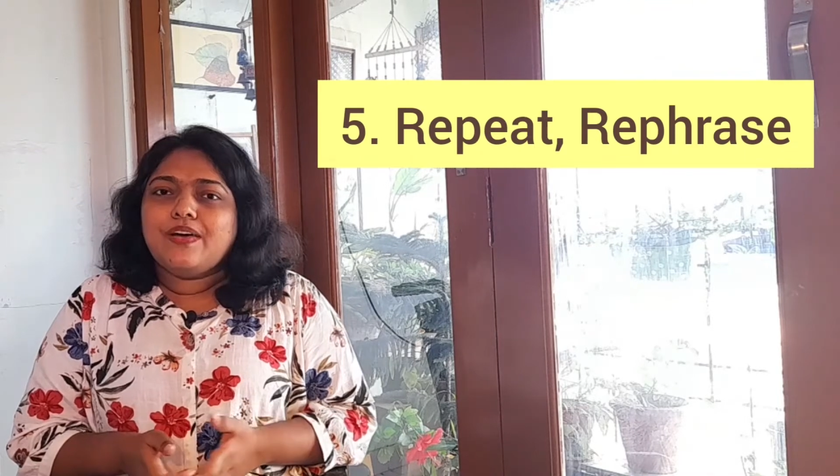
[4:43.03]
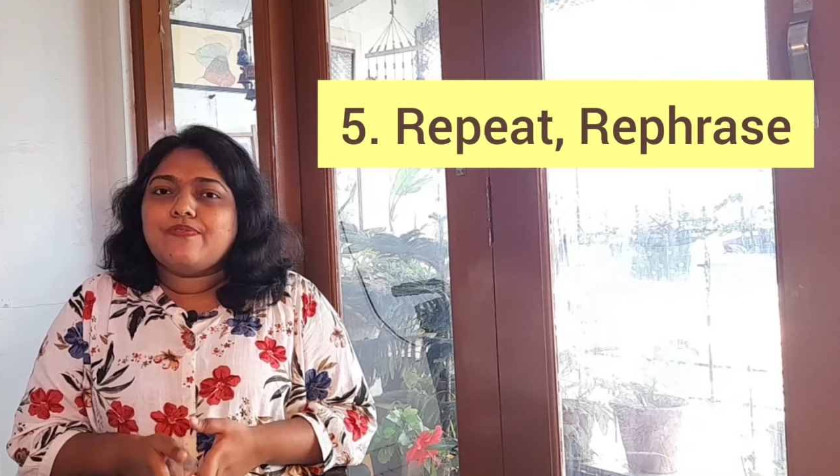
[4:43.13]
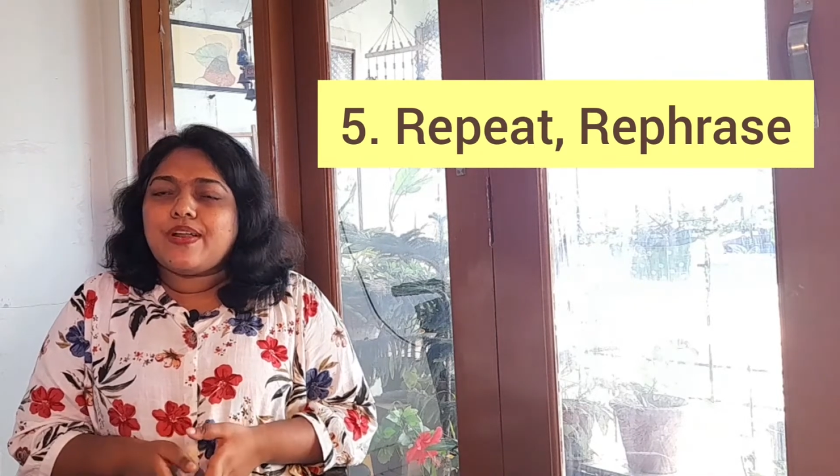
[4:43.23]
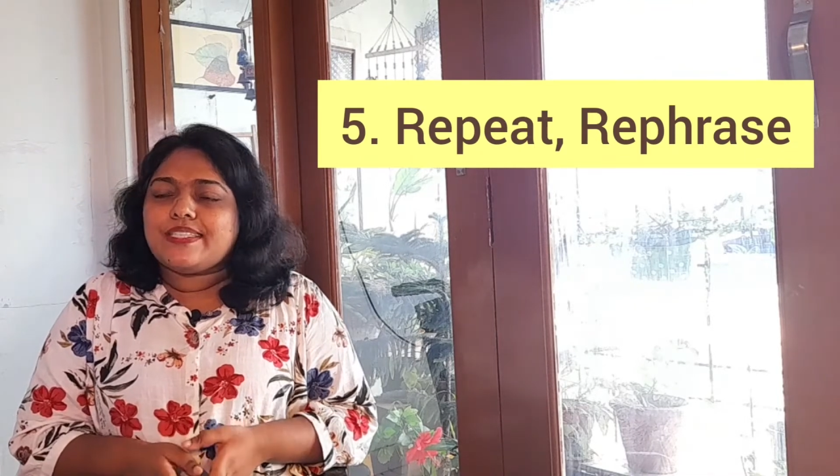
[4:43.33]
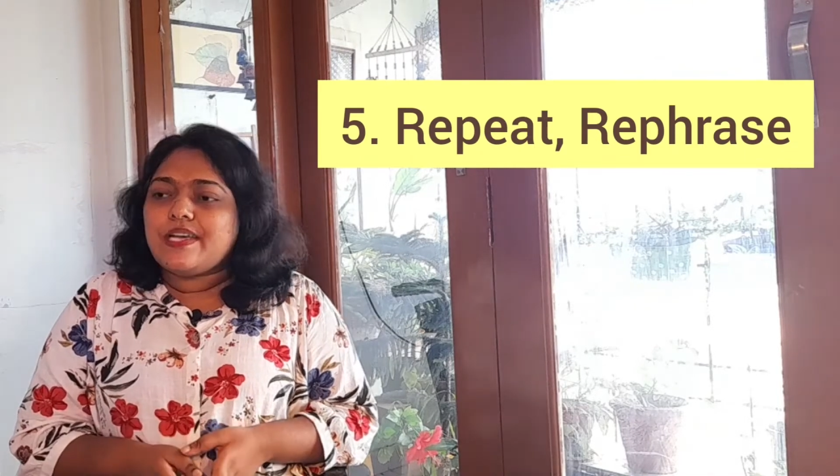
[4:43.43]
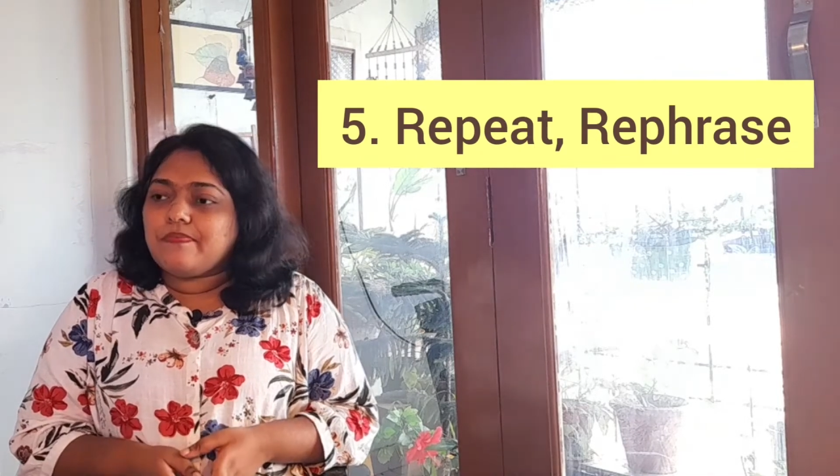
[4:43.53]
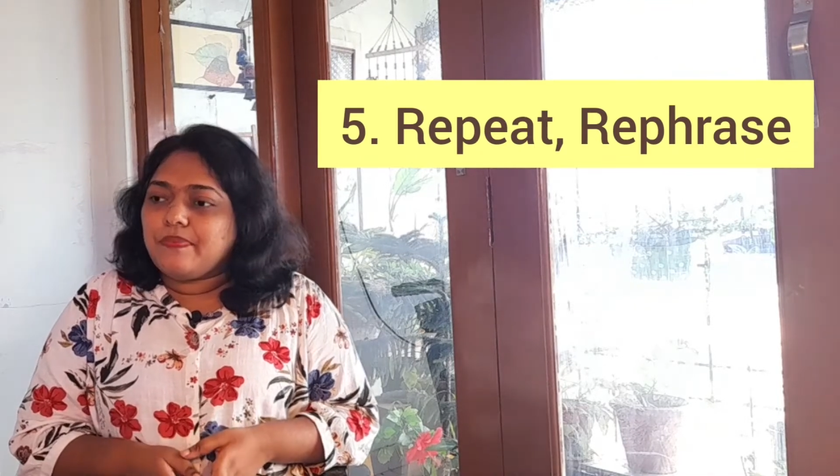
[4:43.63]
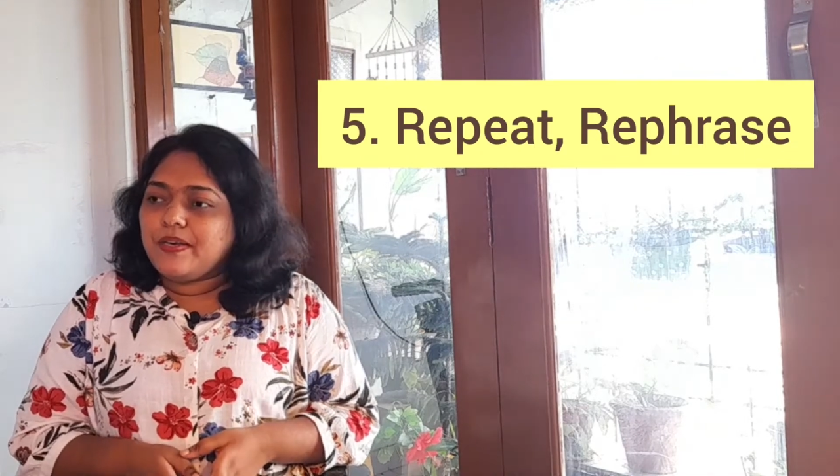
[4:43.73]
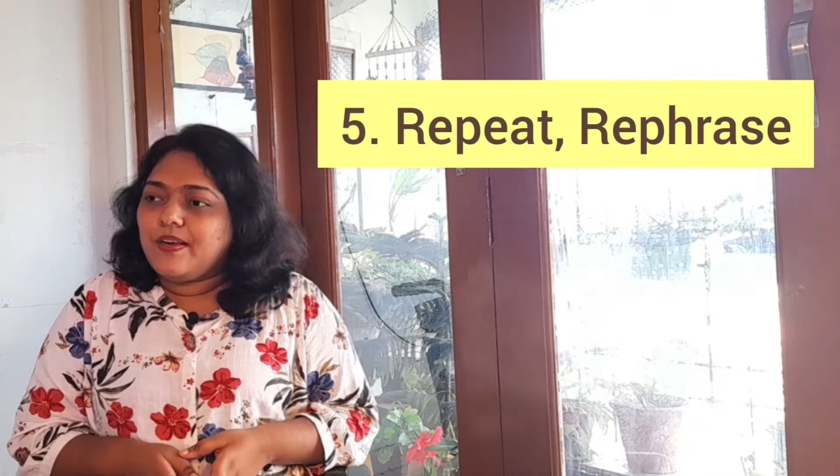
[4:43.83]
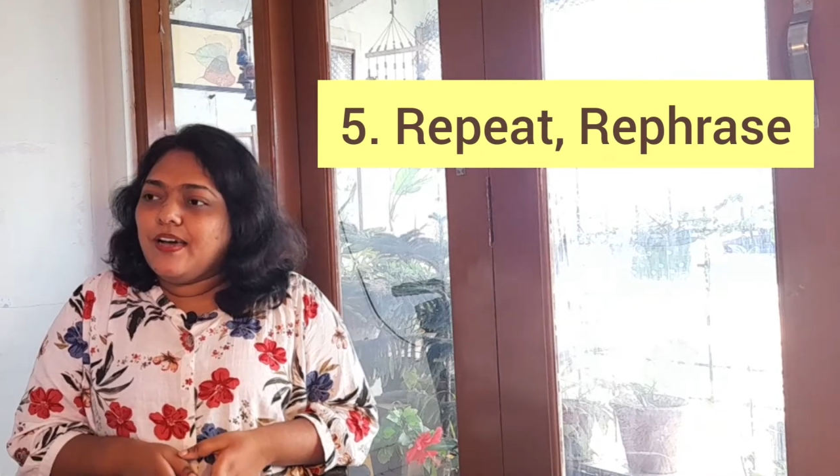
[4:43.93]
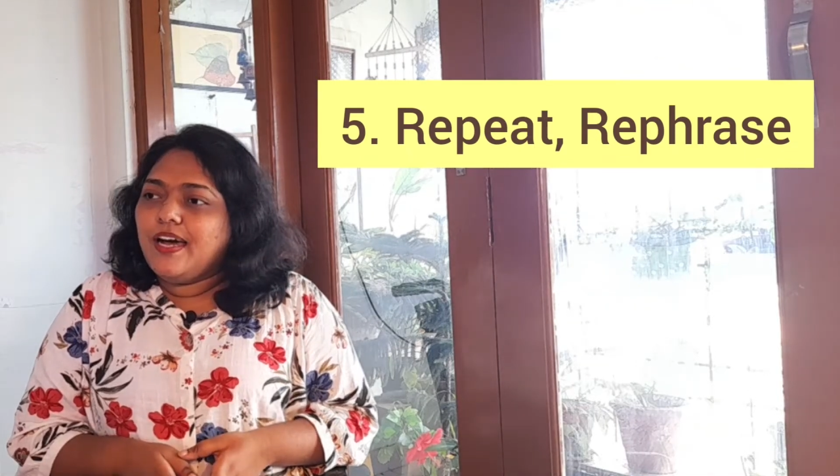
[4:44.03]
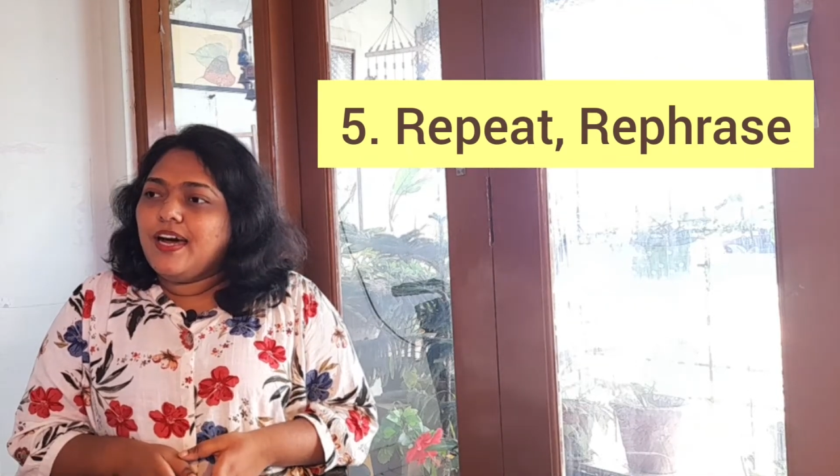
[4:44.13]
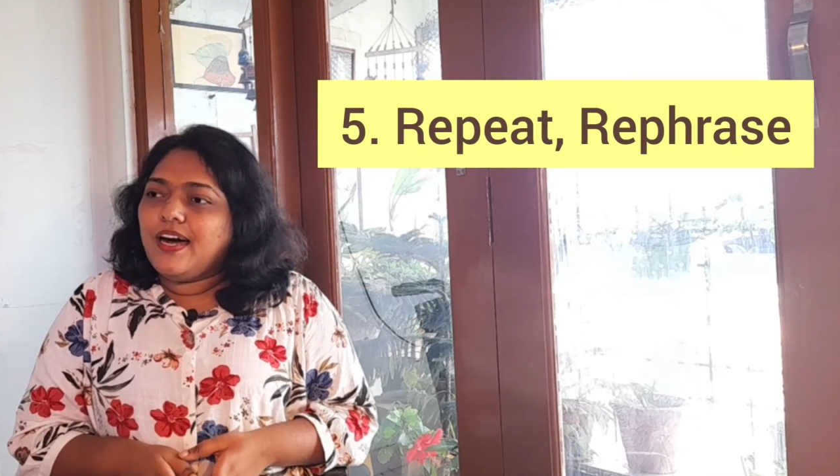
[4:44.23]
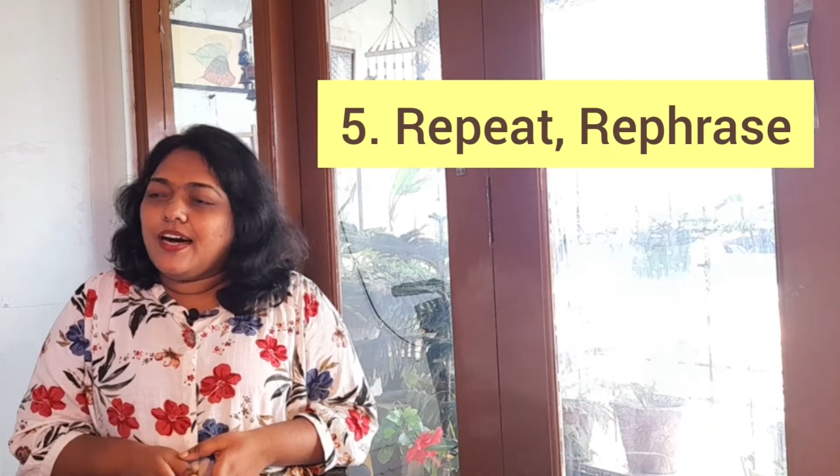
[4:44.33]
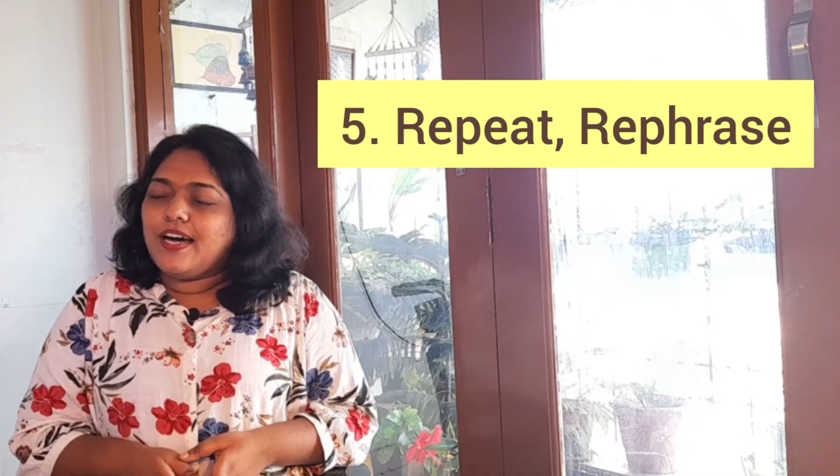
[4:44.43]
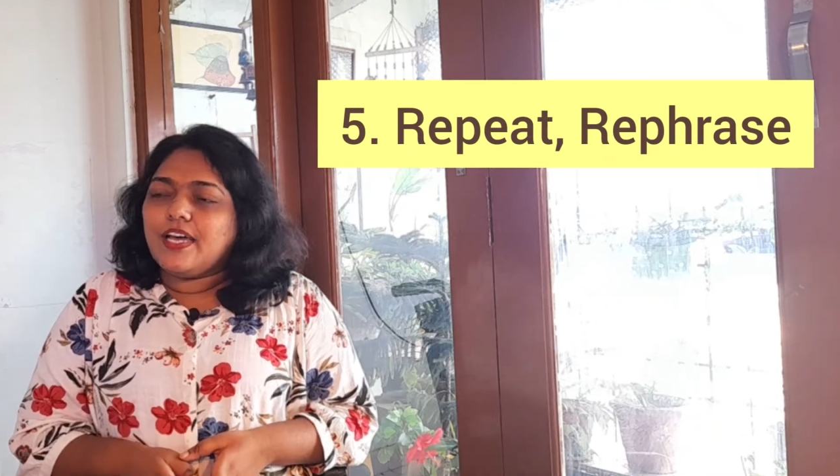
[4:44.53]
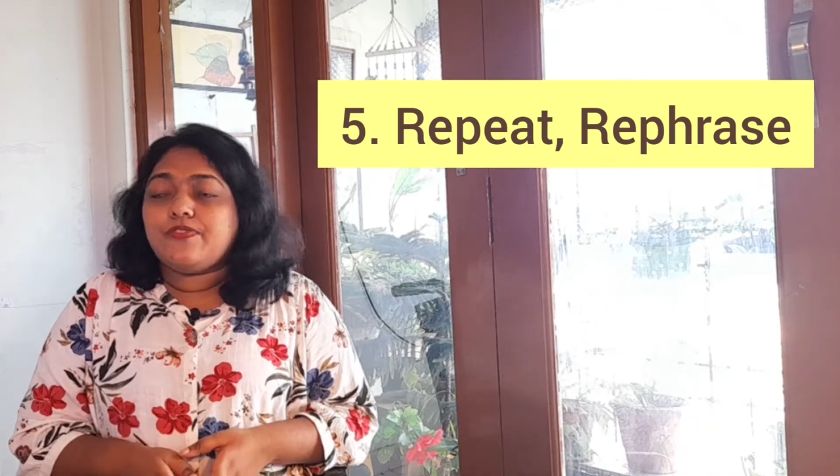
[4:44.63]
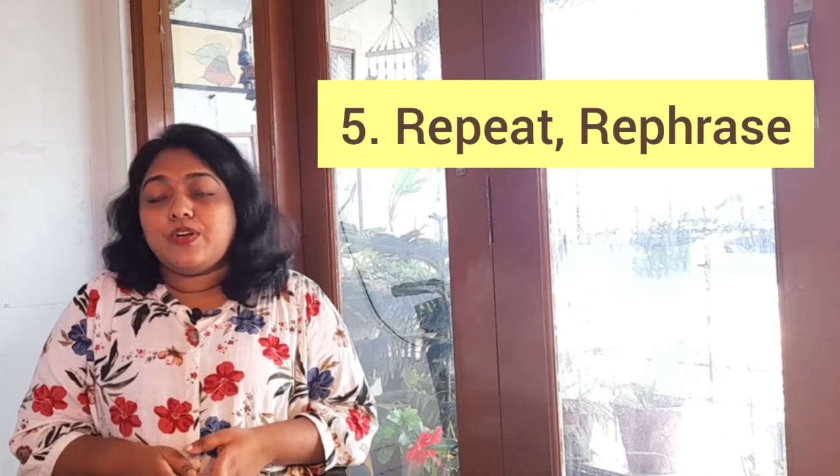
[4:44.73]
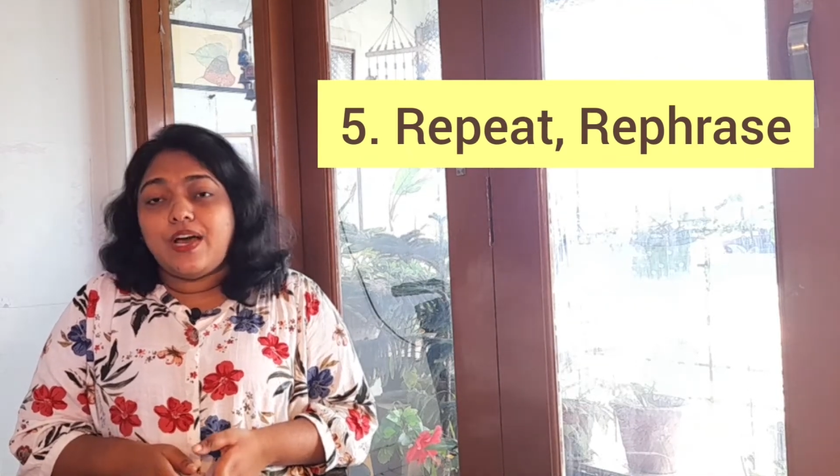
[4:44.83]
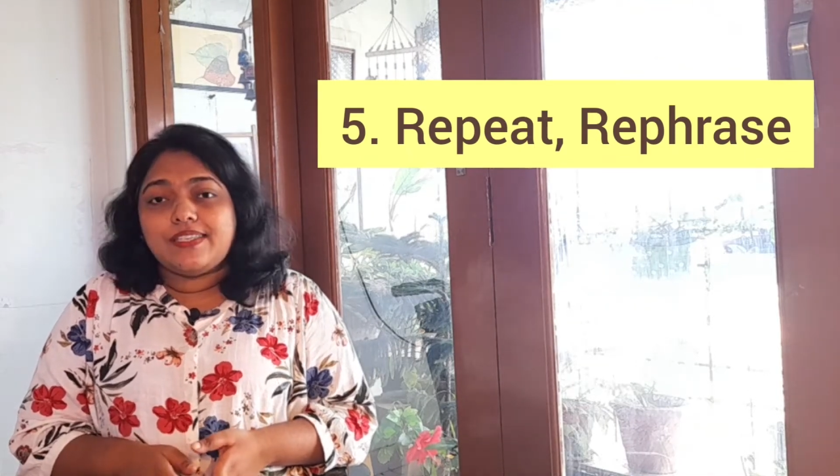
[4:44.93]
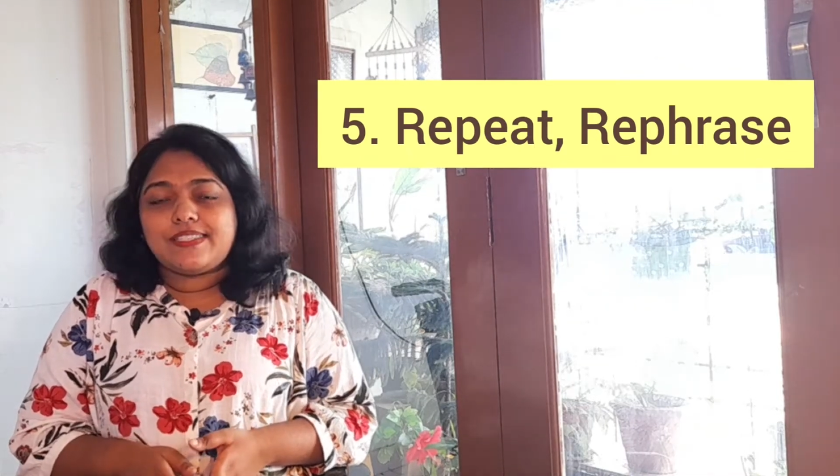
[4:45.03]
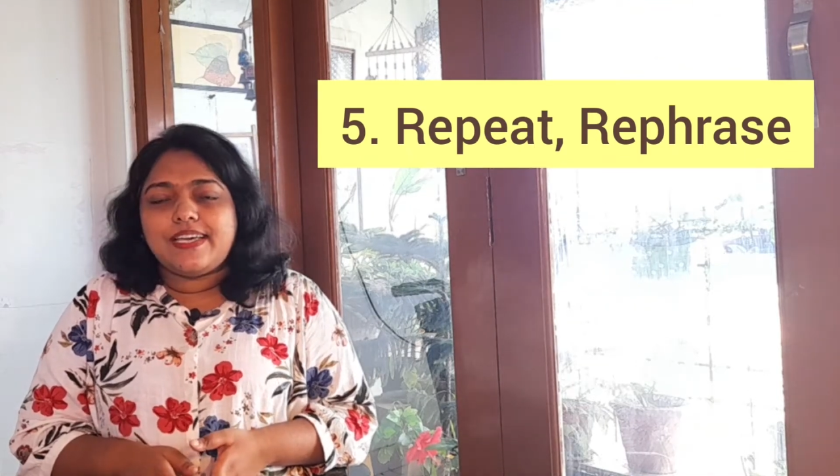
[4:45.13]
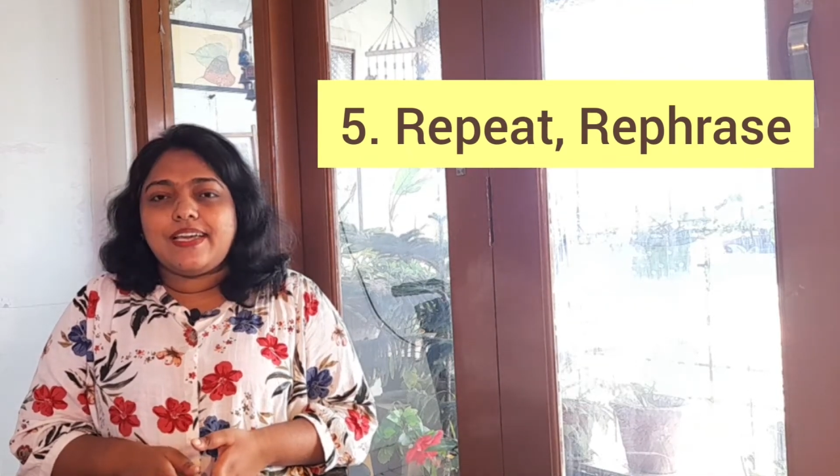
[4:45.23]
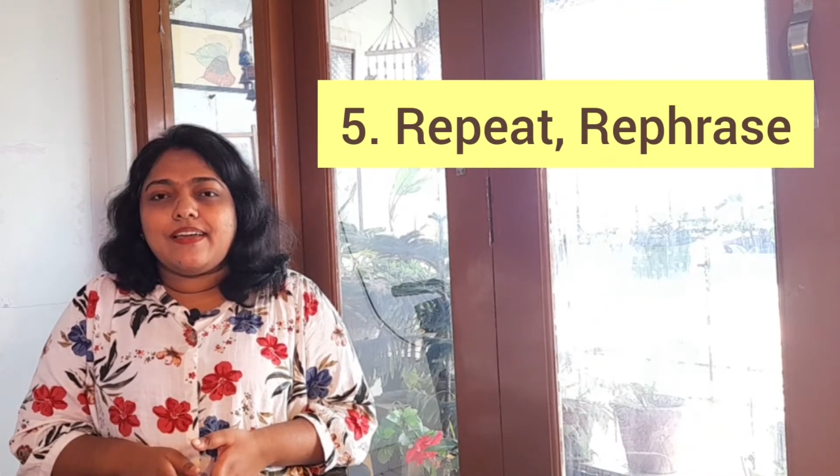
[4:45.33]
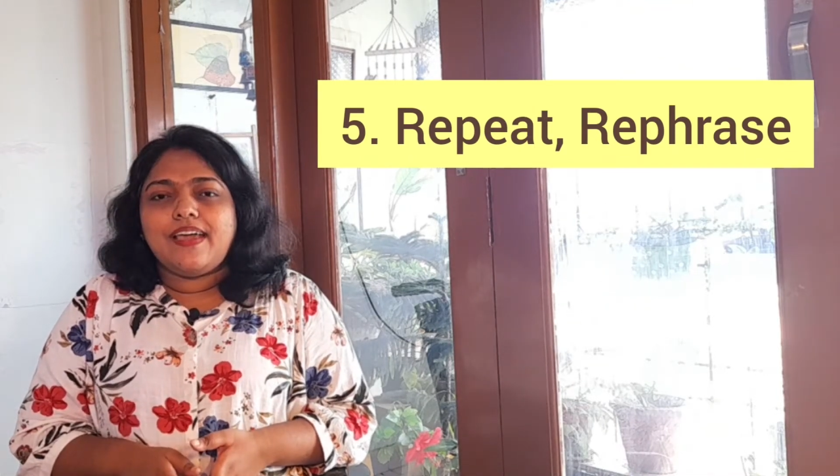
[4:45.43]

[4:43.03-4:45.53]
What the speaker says: For example, if you're asking,